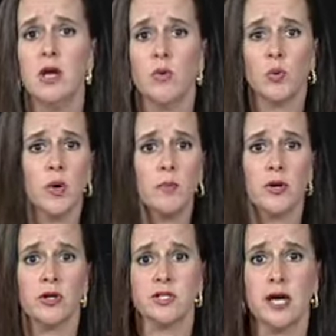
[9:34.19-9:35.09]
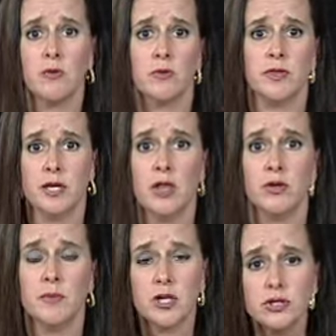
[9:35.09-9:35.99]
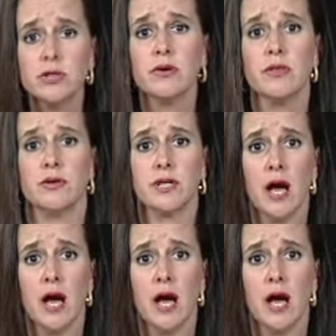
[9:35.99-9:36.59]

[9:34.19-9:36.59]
when one parent is not with the other to make sure there's